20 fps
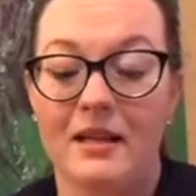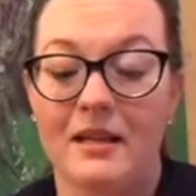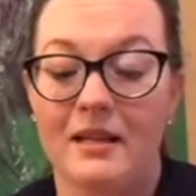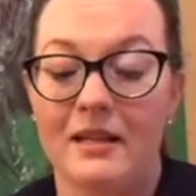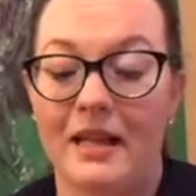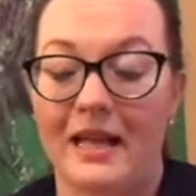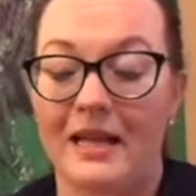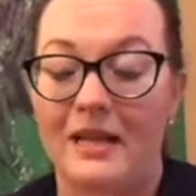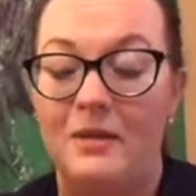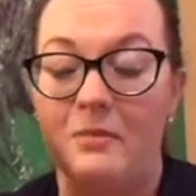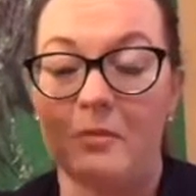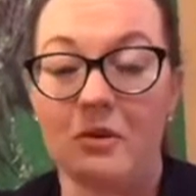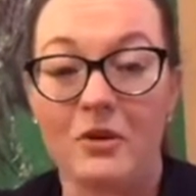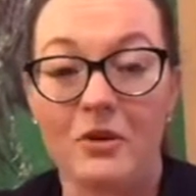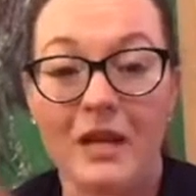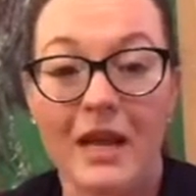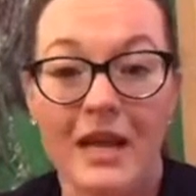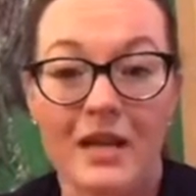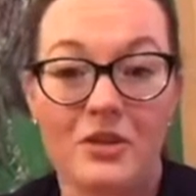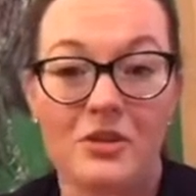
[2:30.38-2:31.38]
like
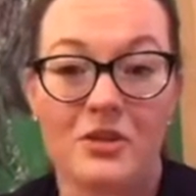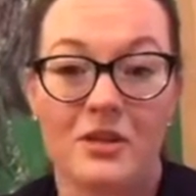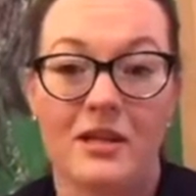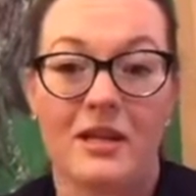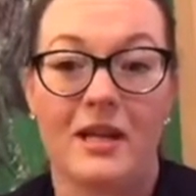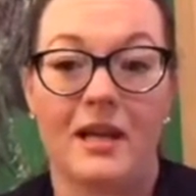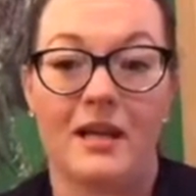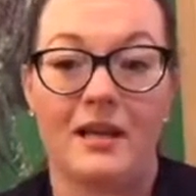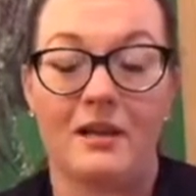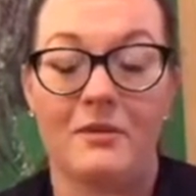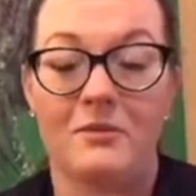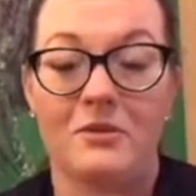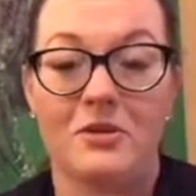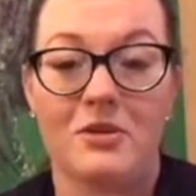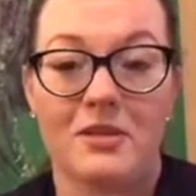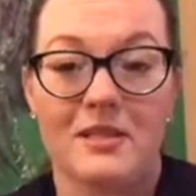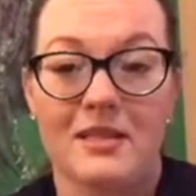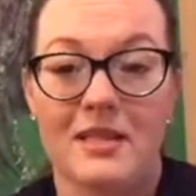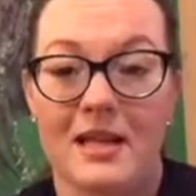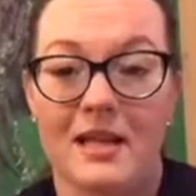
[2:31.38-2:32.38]
communication again. I was
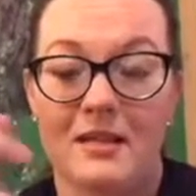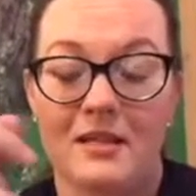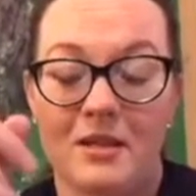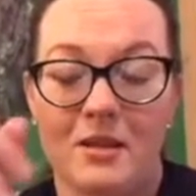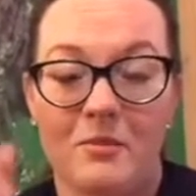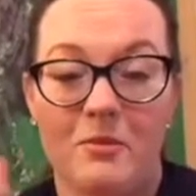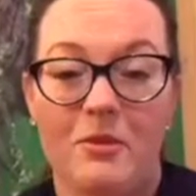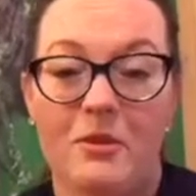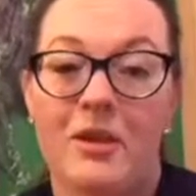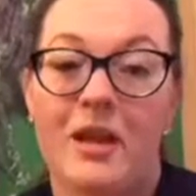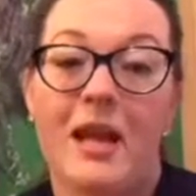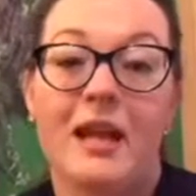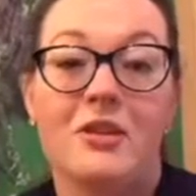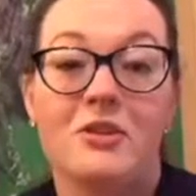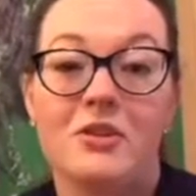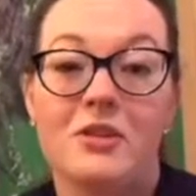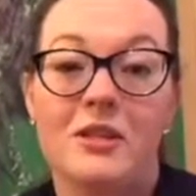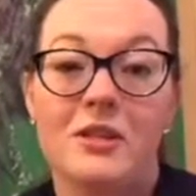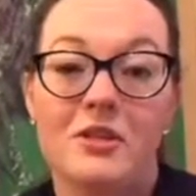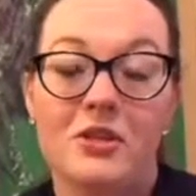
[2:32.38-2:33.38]
just saying
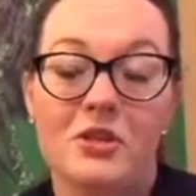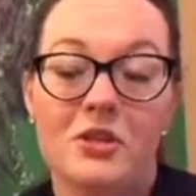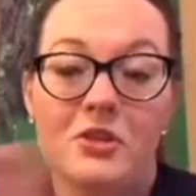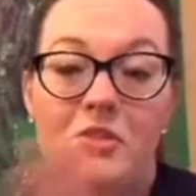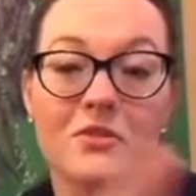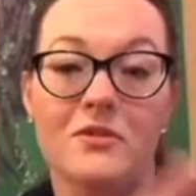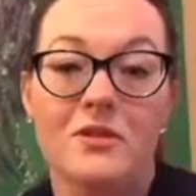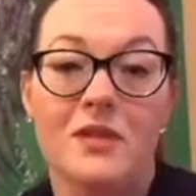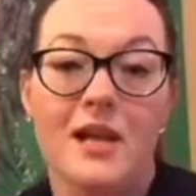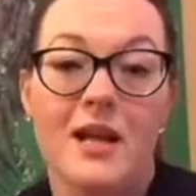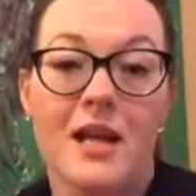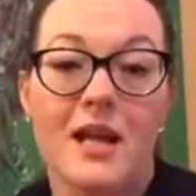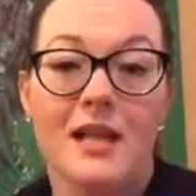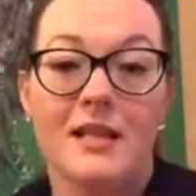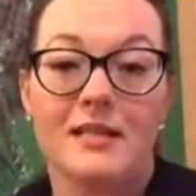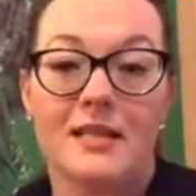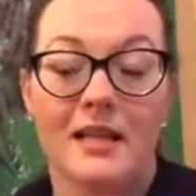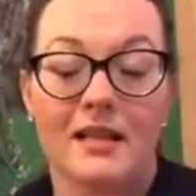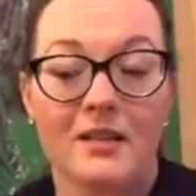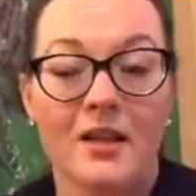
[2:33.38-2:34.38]
communication issues,
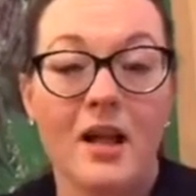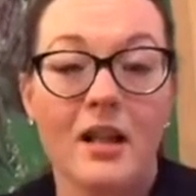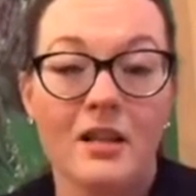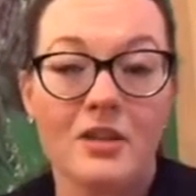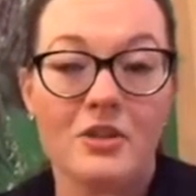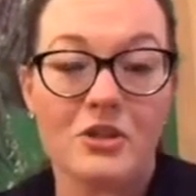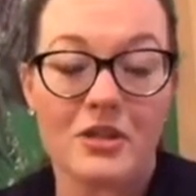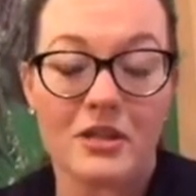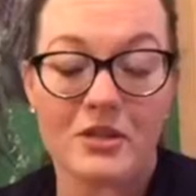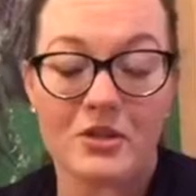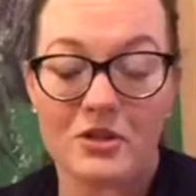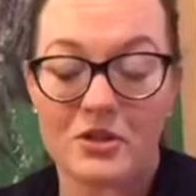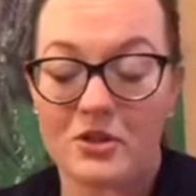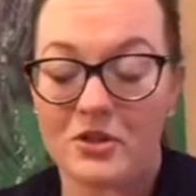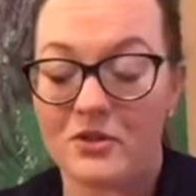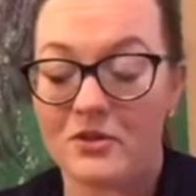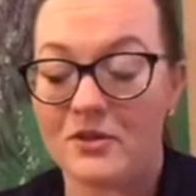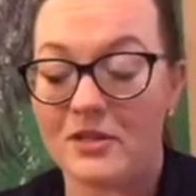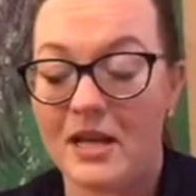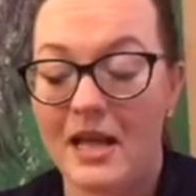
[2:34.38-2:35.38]
technology
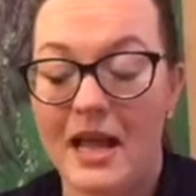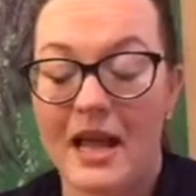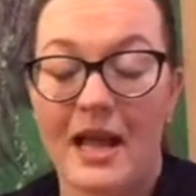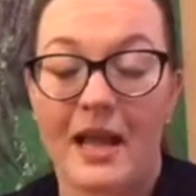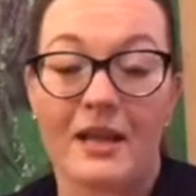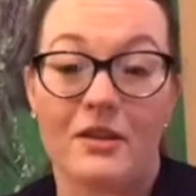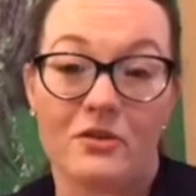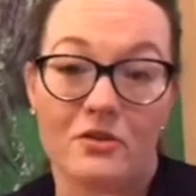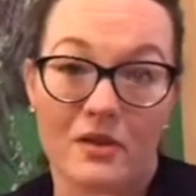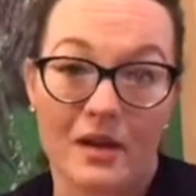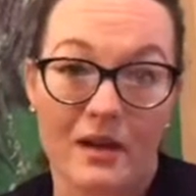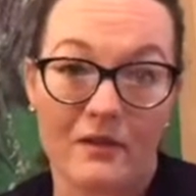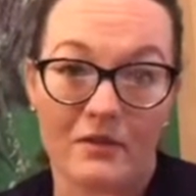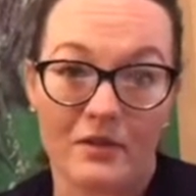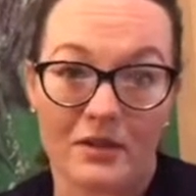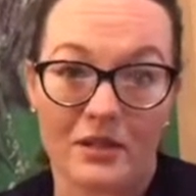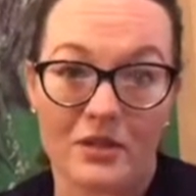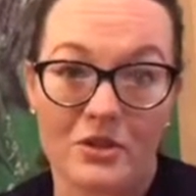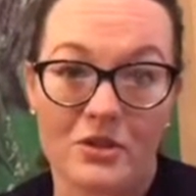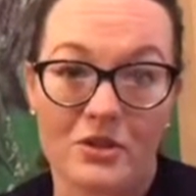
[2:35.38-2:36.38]
issues, and
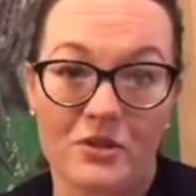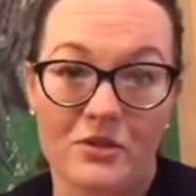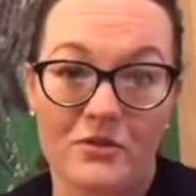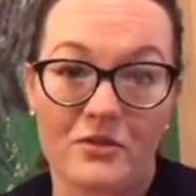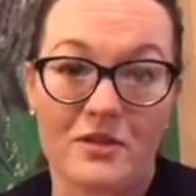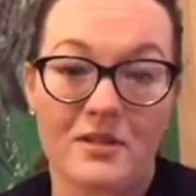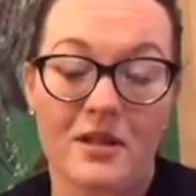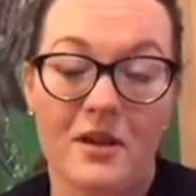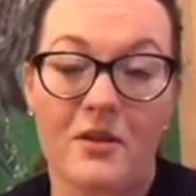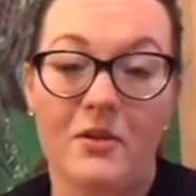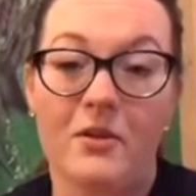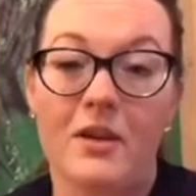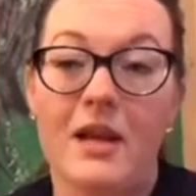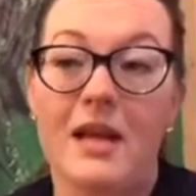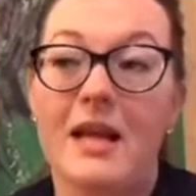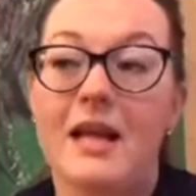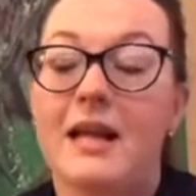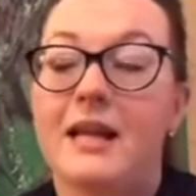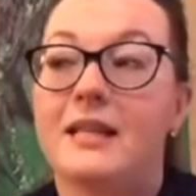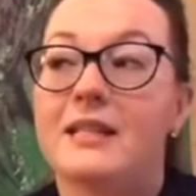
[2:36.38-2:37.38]
travel issues. So
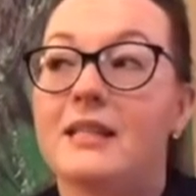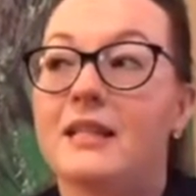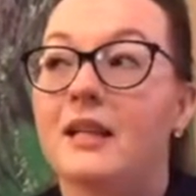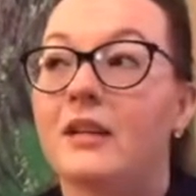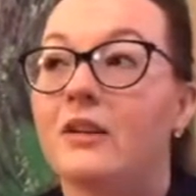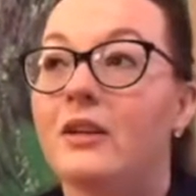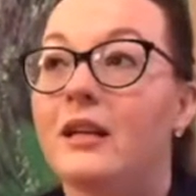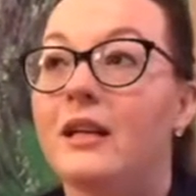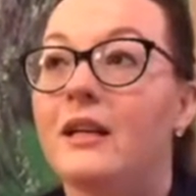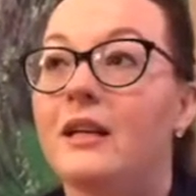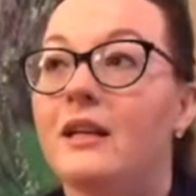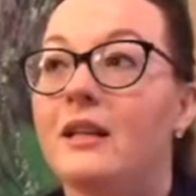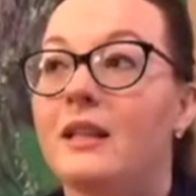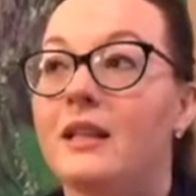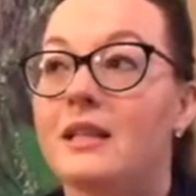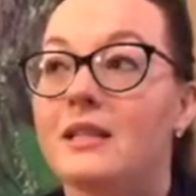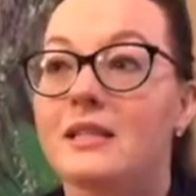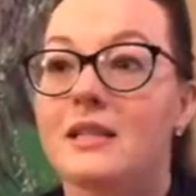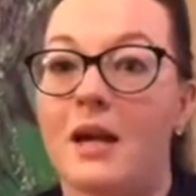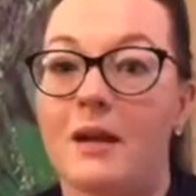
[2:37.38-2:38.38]
during
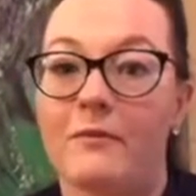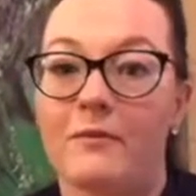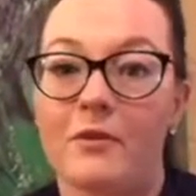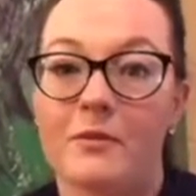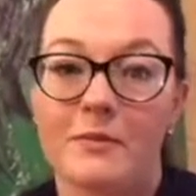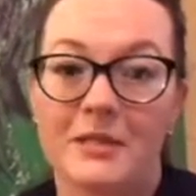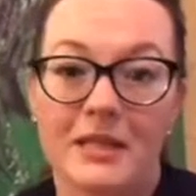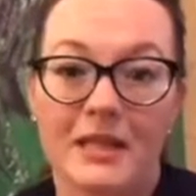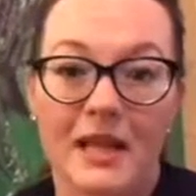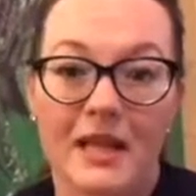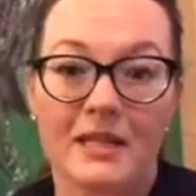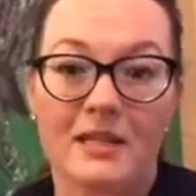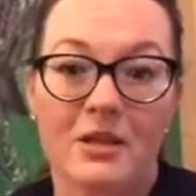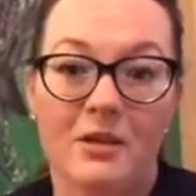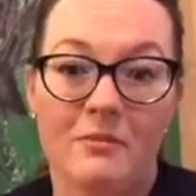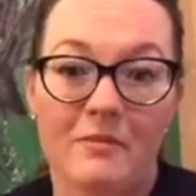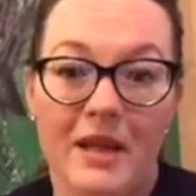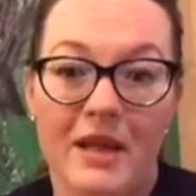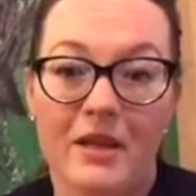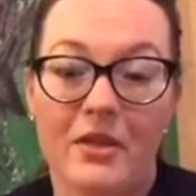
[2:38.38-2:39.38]
this time from today till
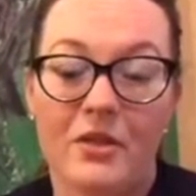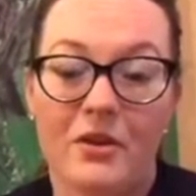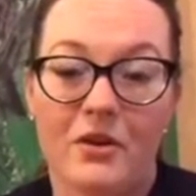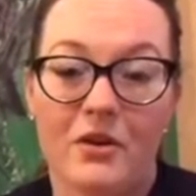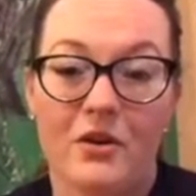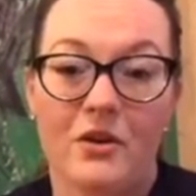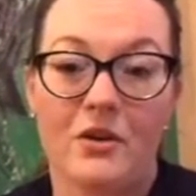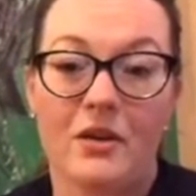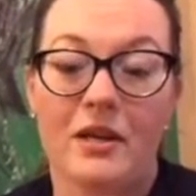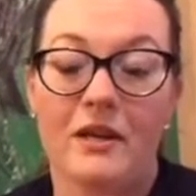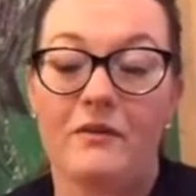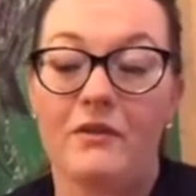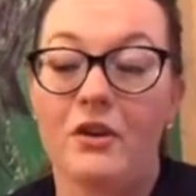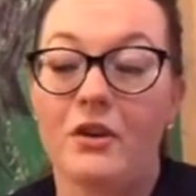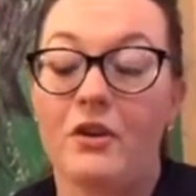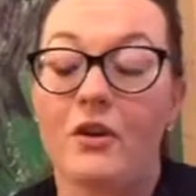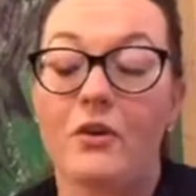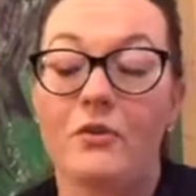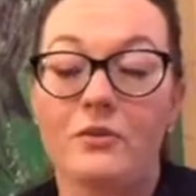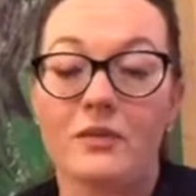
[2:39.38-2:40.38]
May 3rd, if you
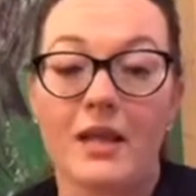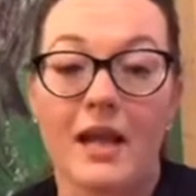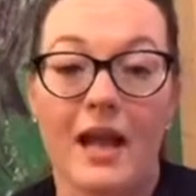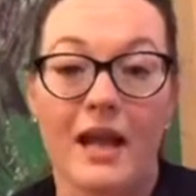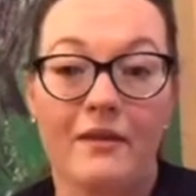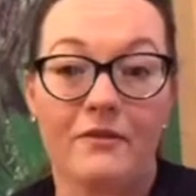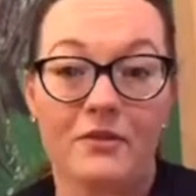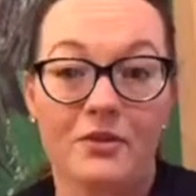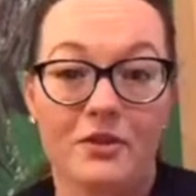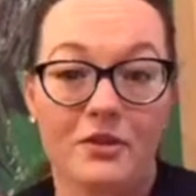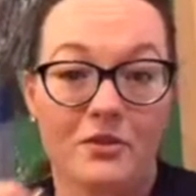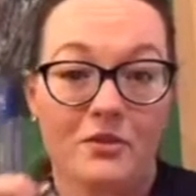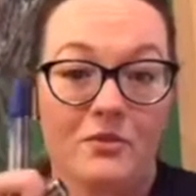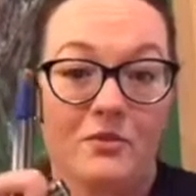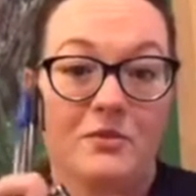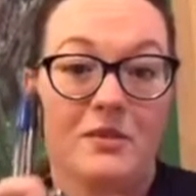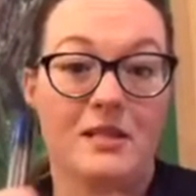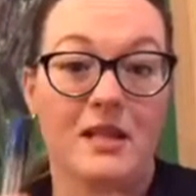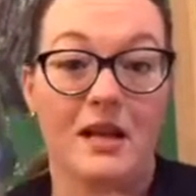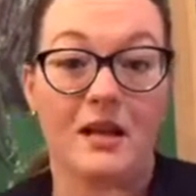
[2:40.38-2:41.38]
don't have to
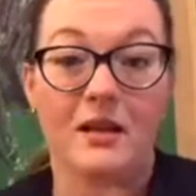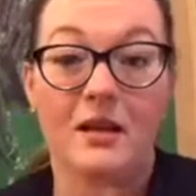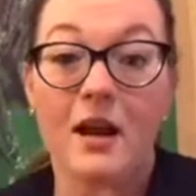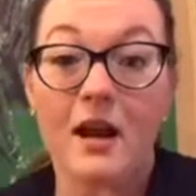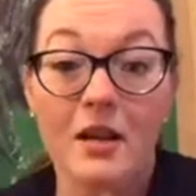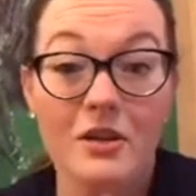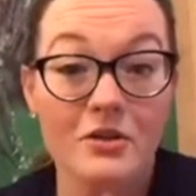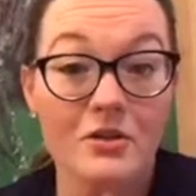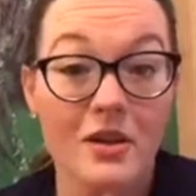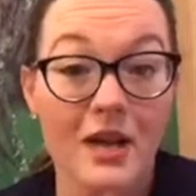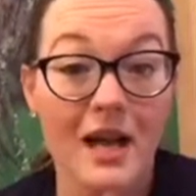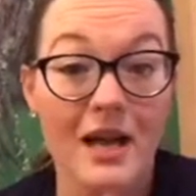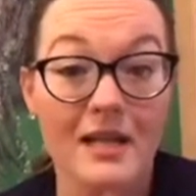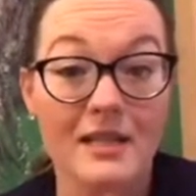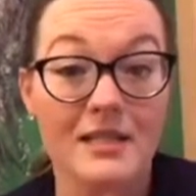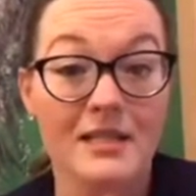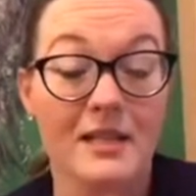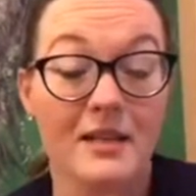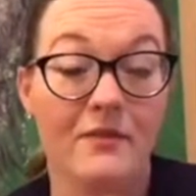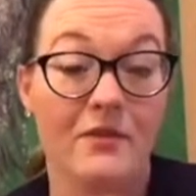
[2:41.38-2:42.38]
sign
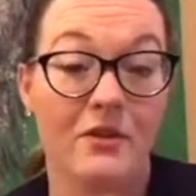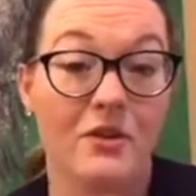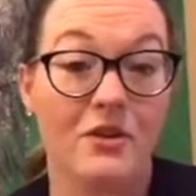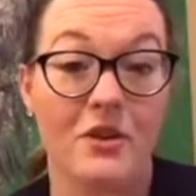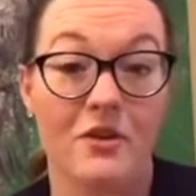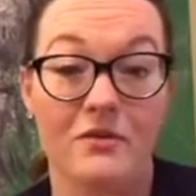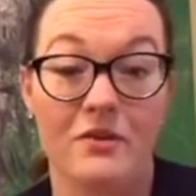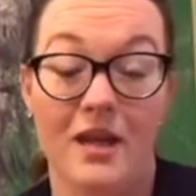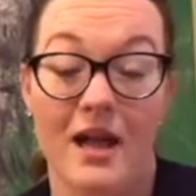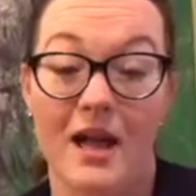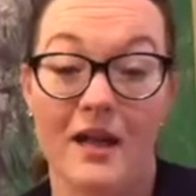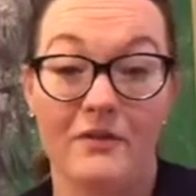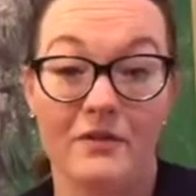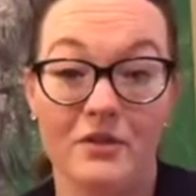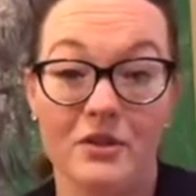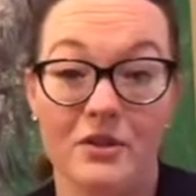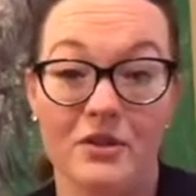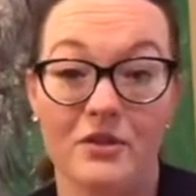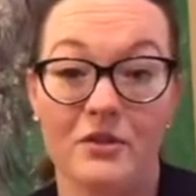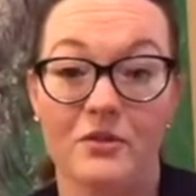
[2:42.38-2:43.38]
contracts, if you don't have
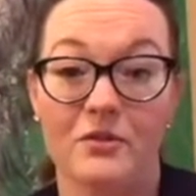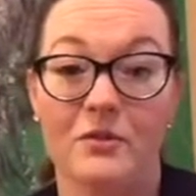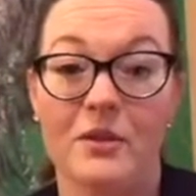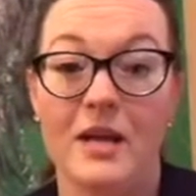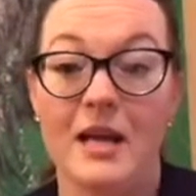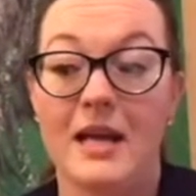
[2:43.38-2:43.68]
to